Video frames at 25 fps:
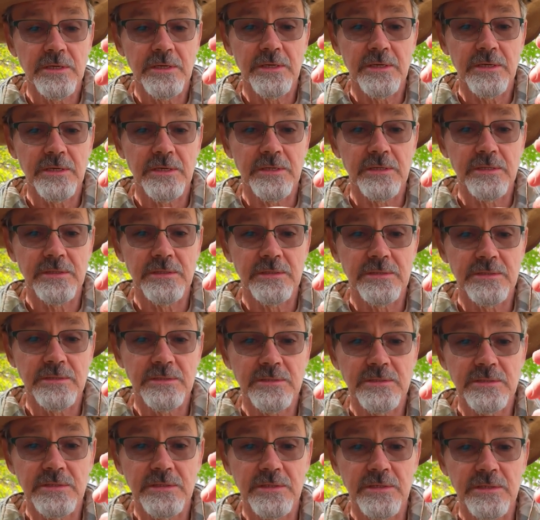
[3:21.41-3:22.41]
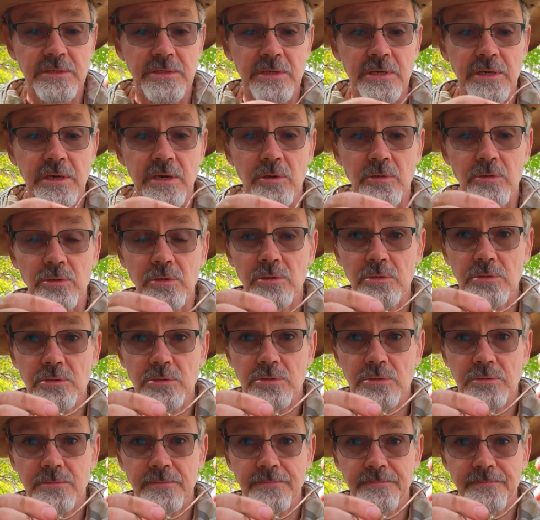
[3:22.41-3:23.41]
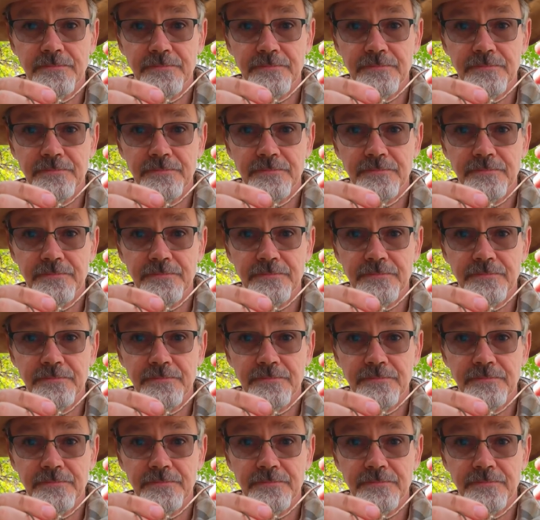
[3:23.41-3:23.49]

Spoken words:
and see how it looks.